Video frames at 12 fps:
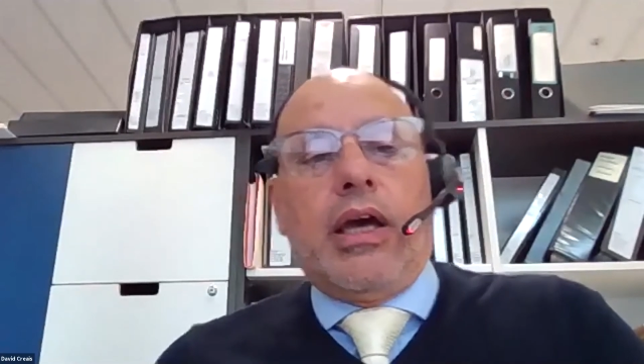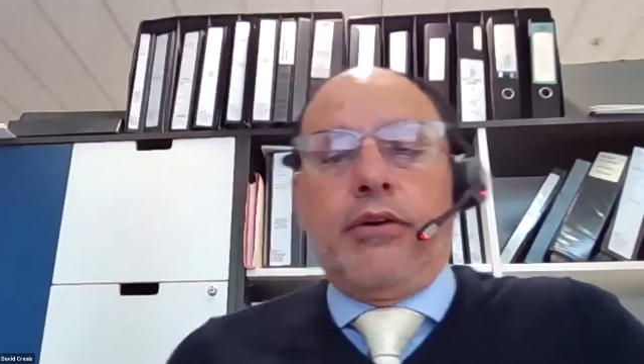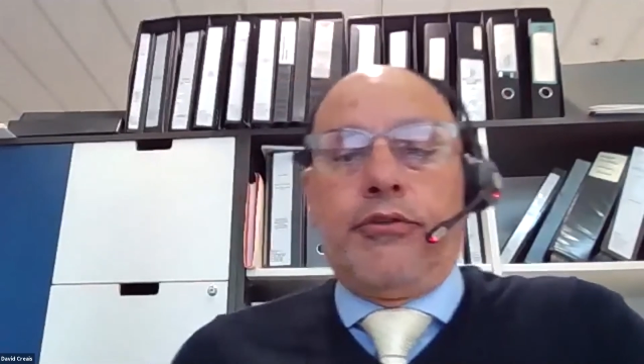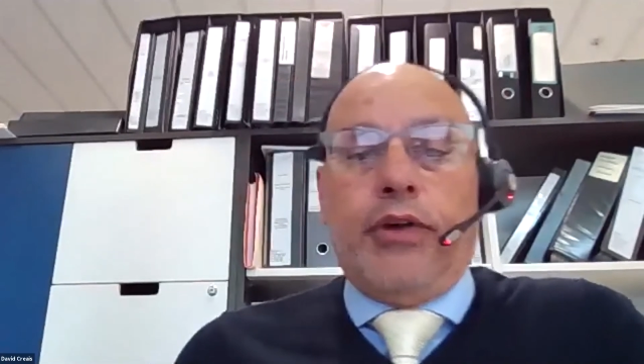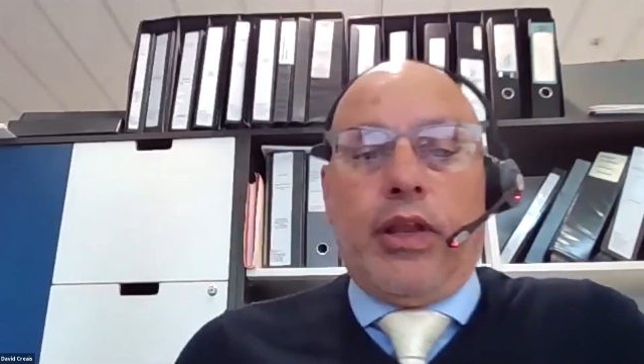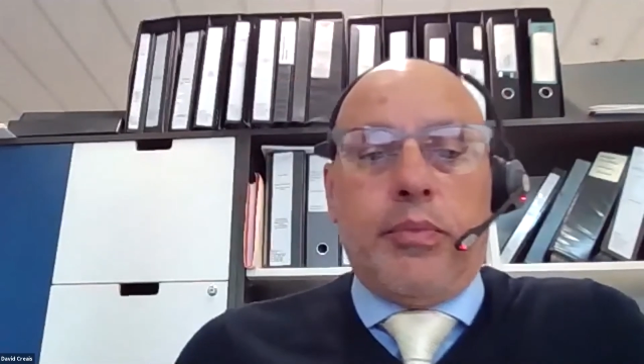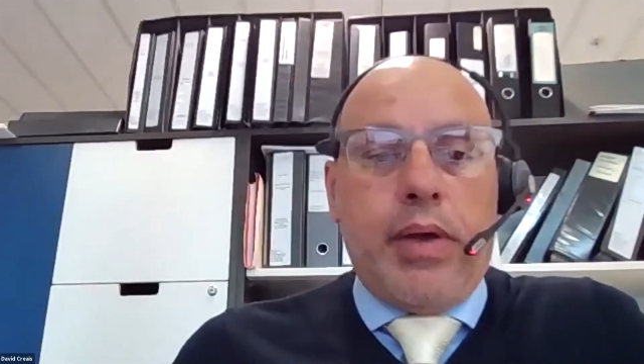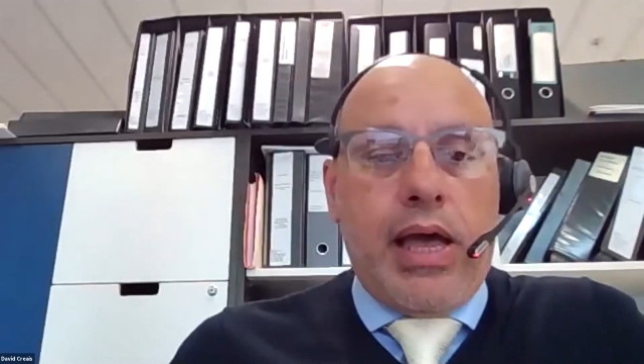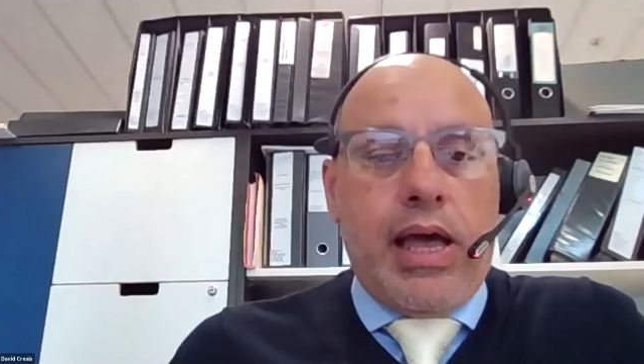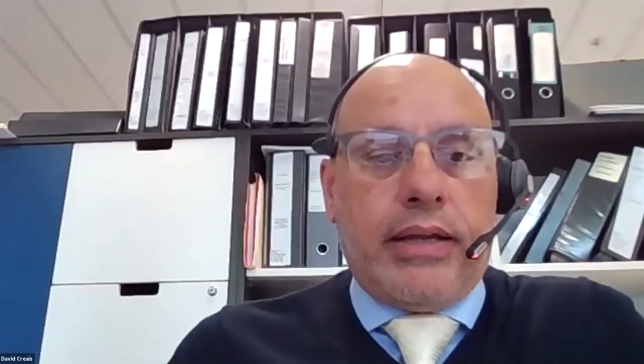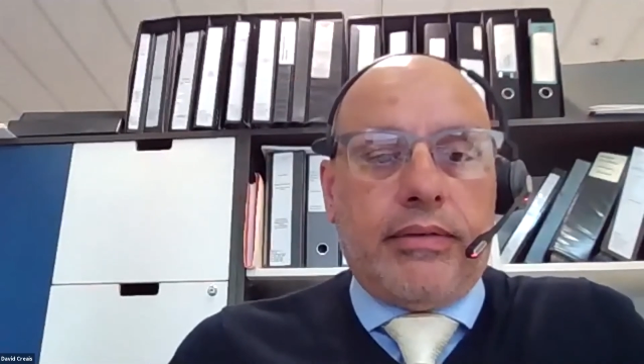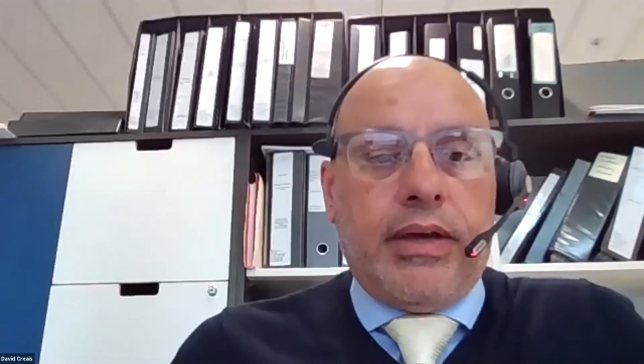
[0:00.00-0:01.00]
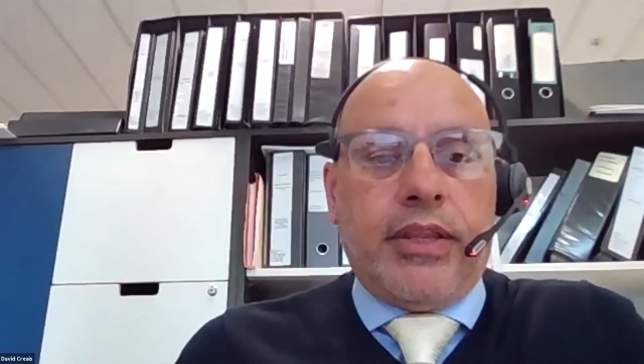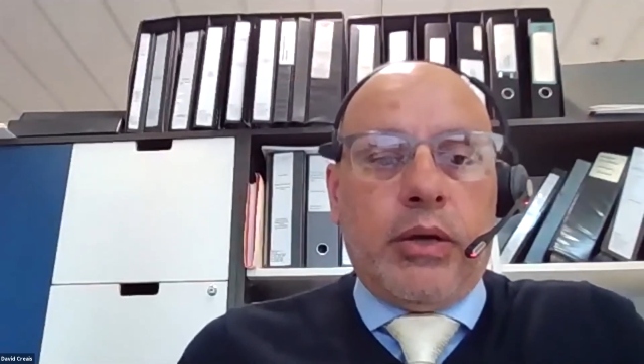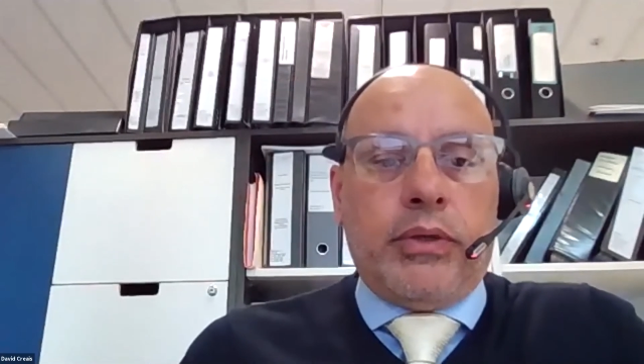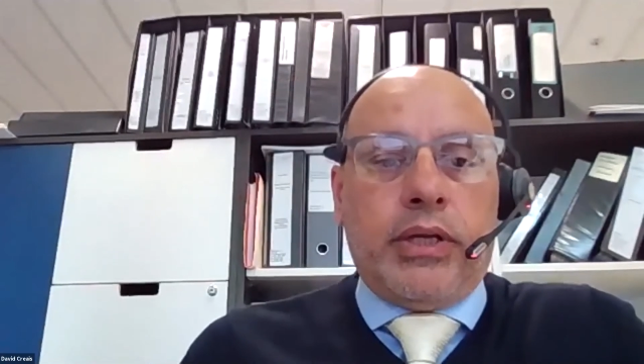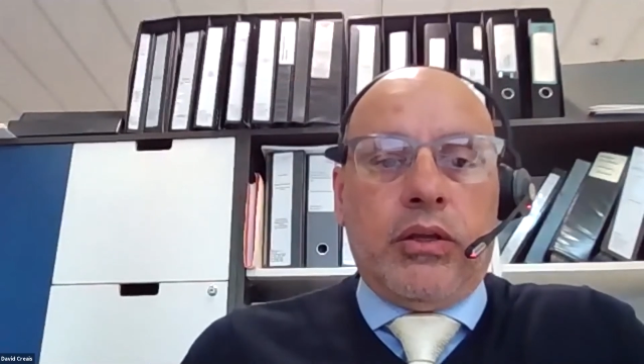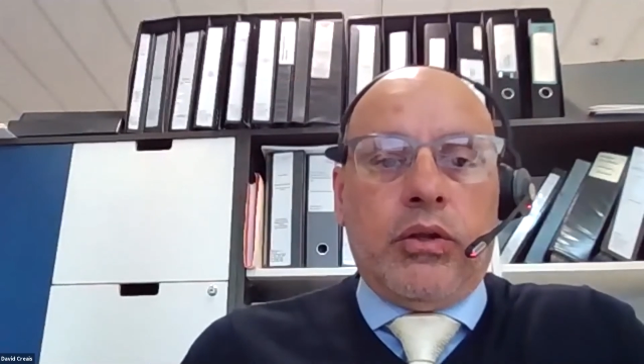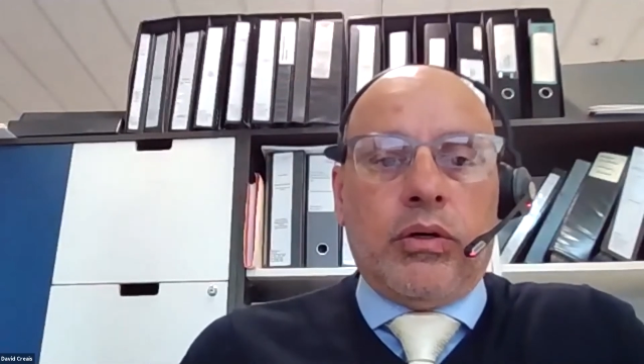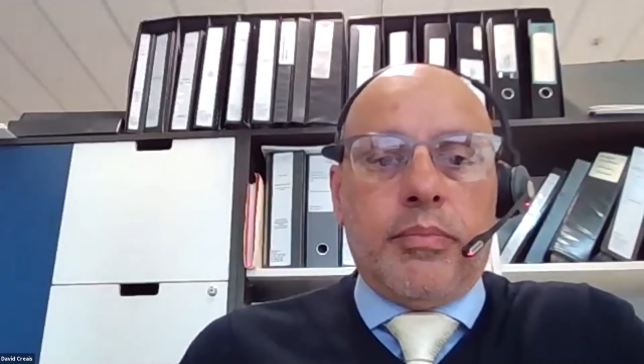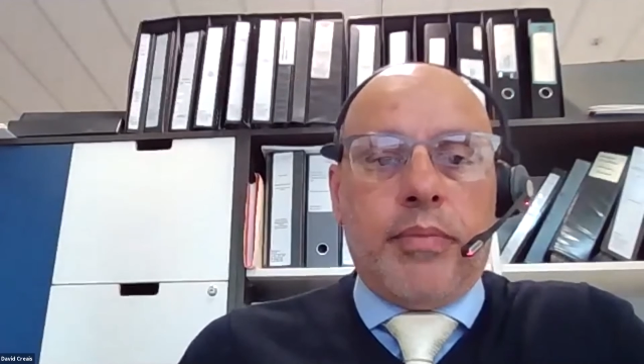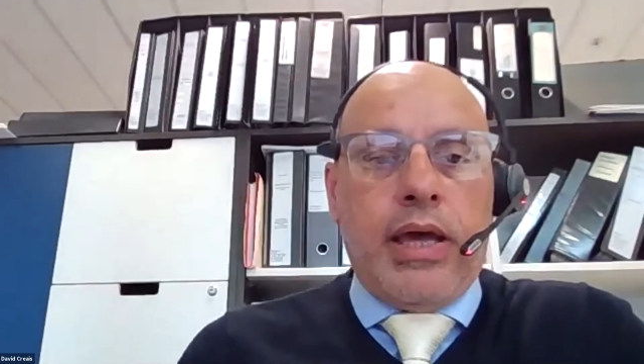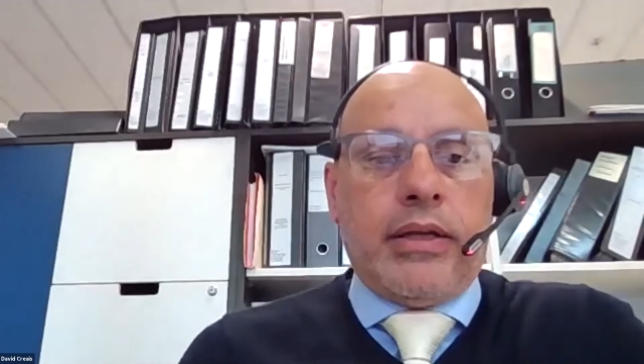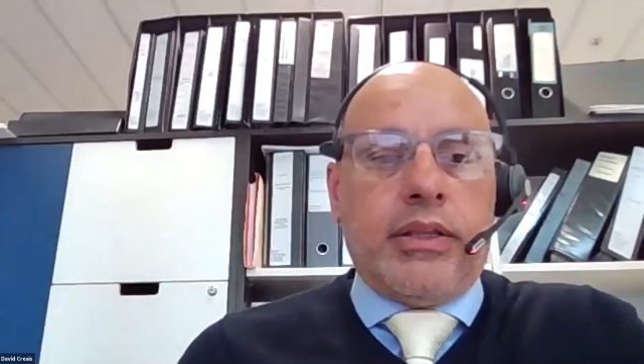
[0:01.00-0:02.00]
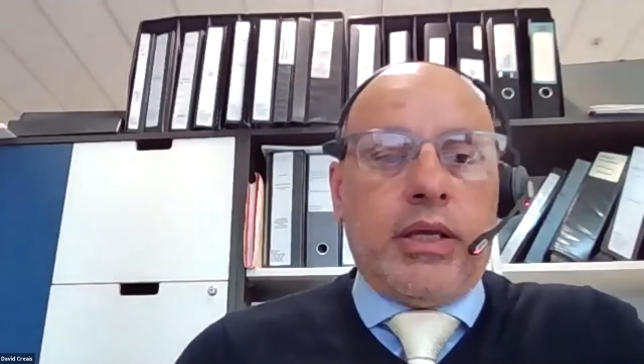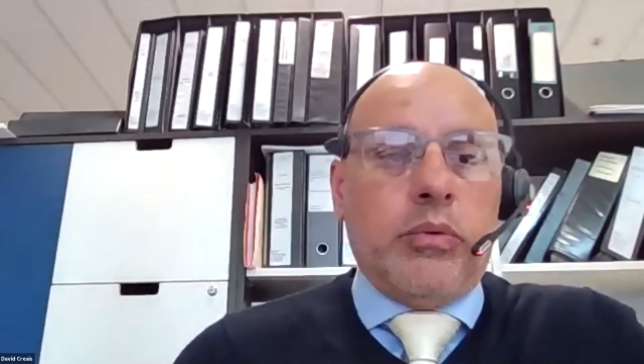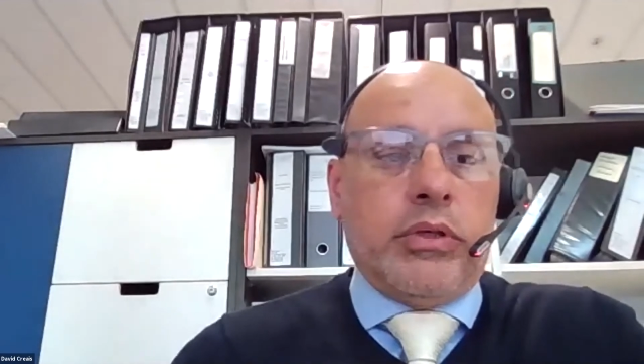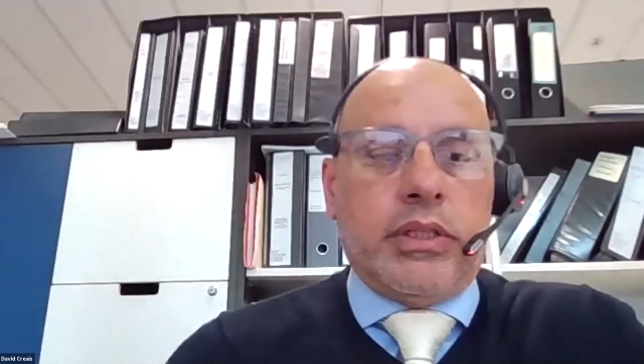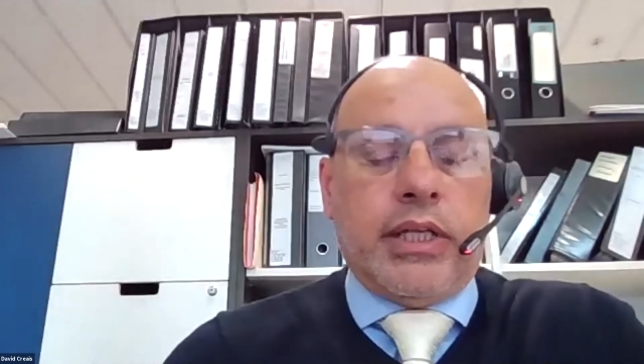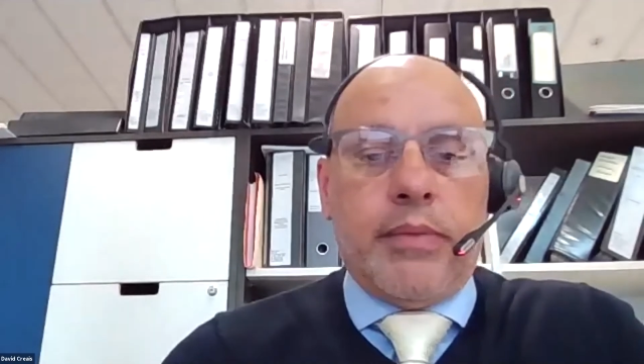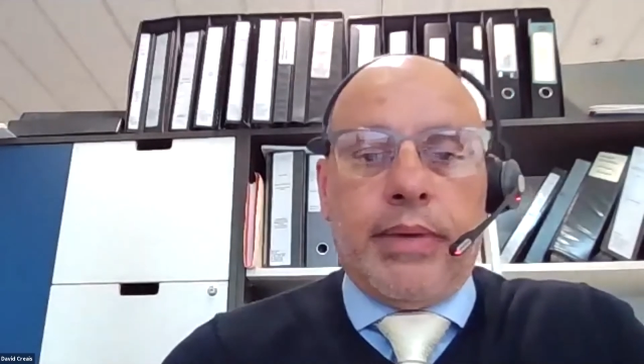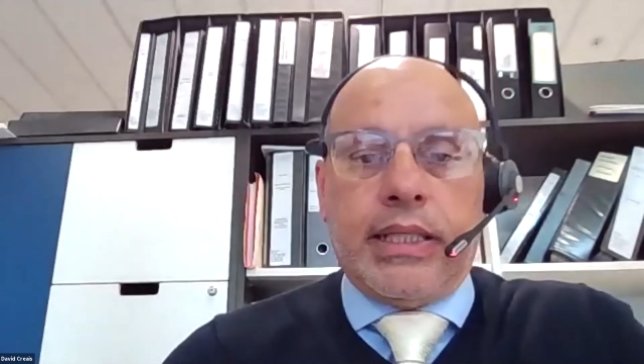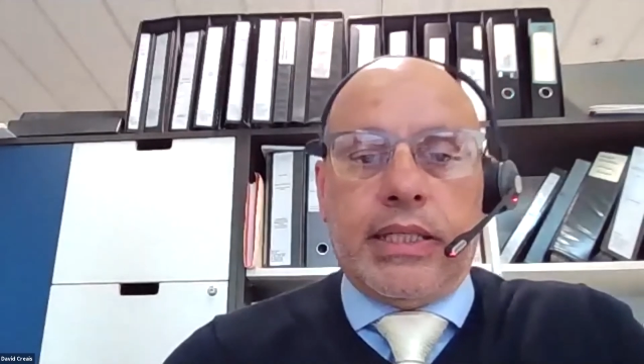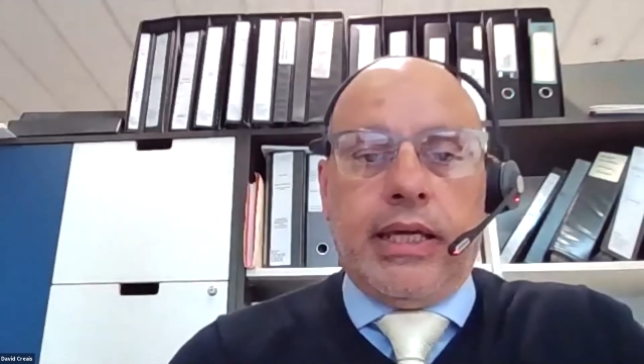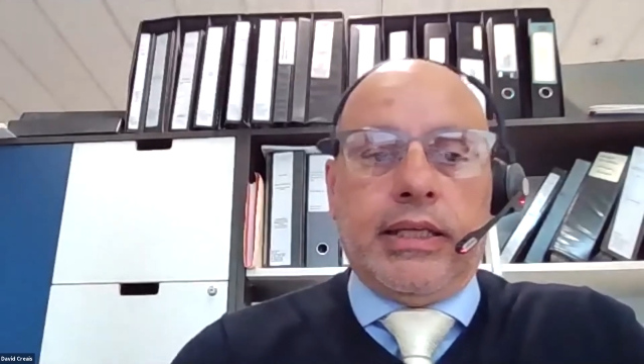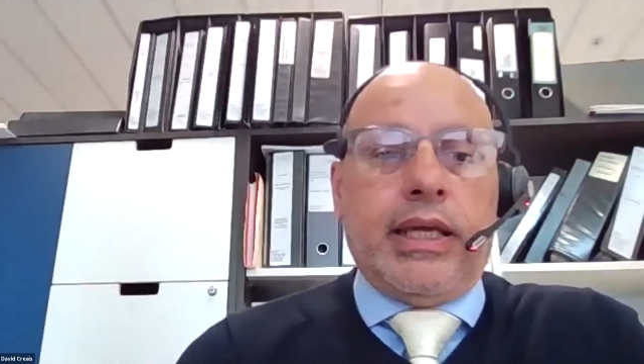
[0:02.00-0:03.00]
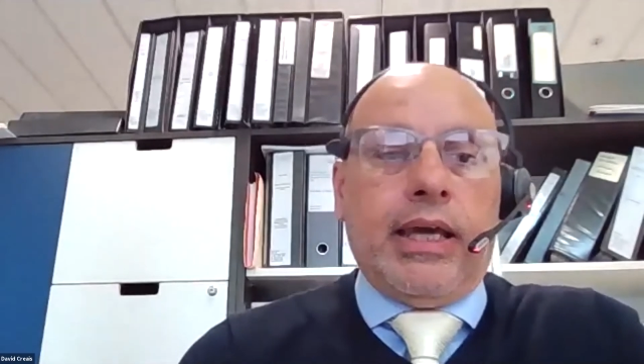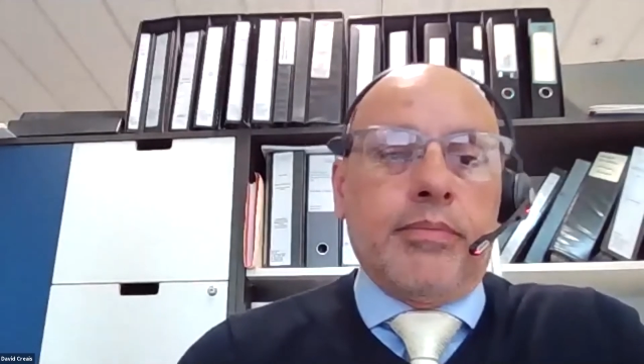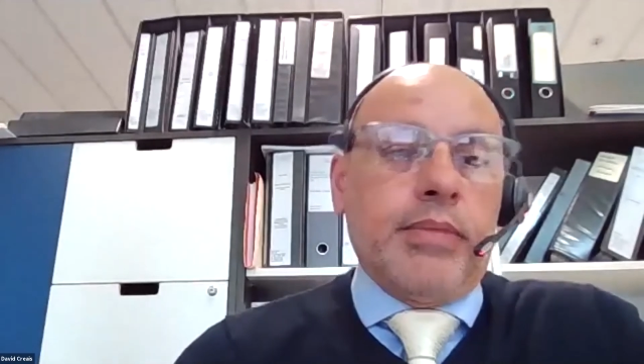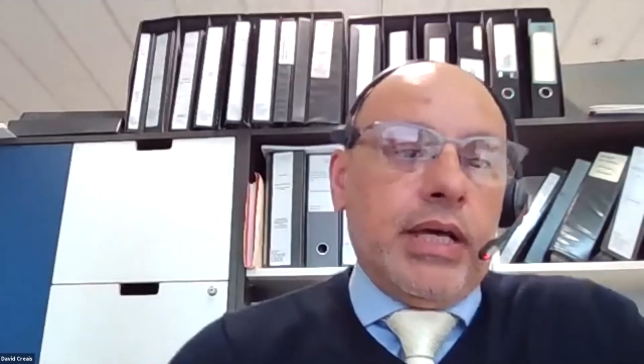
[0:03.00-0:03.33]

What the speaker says: fell apart, and they were no longer bound, and they wanted to go back to NCAT.